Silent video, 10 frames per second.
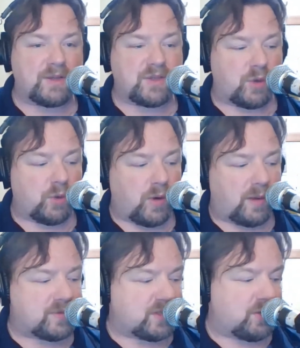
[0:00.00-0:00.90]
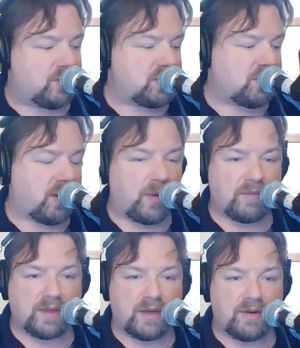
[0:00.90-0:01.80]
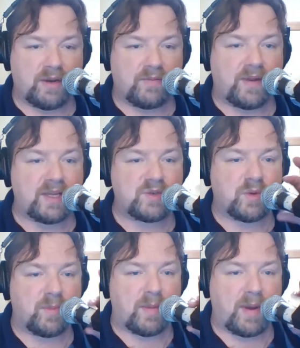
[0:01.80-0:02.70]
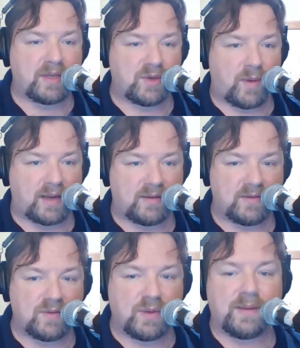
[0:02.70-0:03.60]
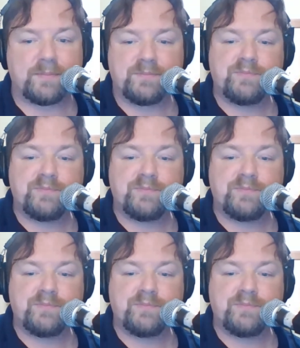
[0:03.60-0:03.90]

So I'm still using my Revelator interface with my mic direct into it.